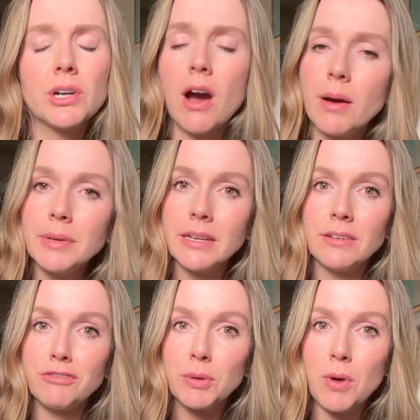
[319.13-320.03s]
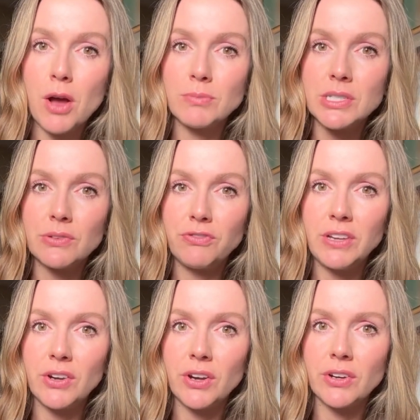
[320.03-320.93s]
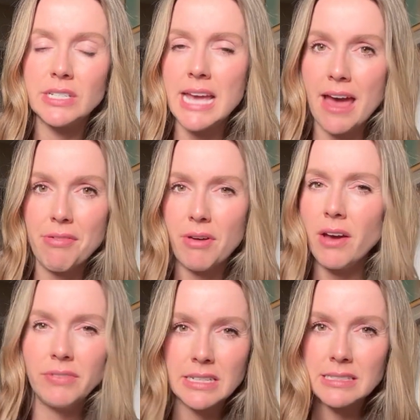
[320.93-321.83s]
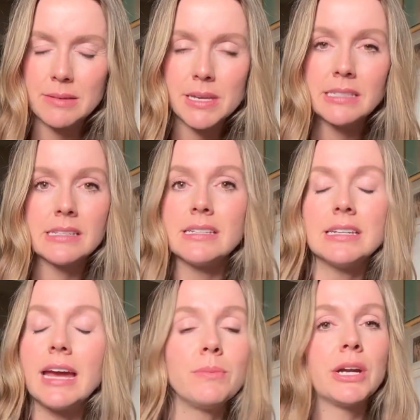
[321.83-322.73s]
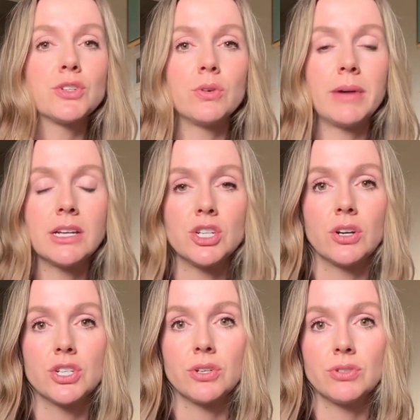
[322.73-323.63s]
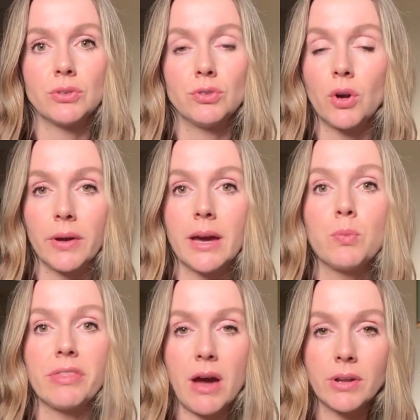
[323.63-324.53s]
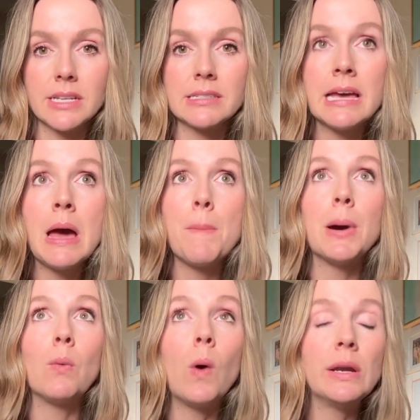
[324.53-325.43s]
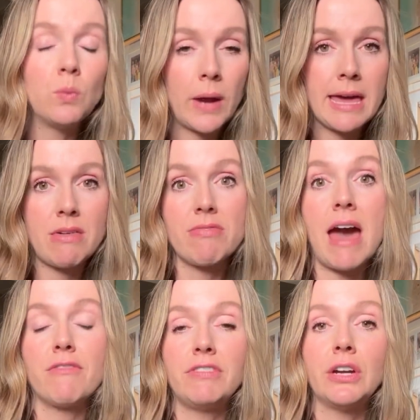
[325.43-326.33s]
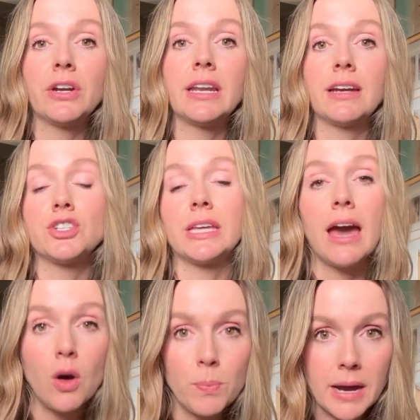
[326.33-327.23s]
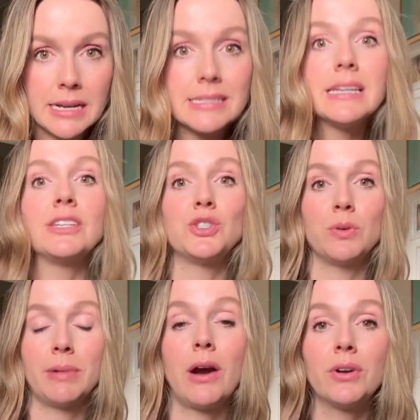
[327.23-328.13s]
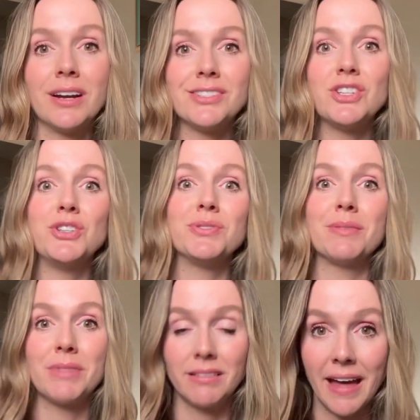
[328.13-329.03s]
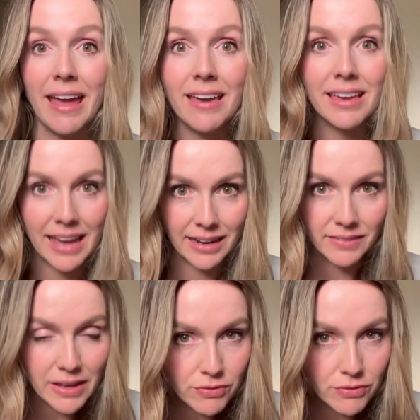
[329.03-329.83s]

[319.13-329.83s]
common for moms to fear death, obviously, because it's a nightmare to imagine our children growing up without us. But one way that that fear can actually help us is to empower us to do something like getting life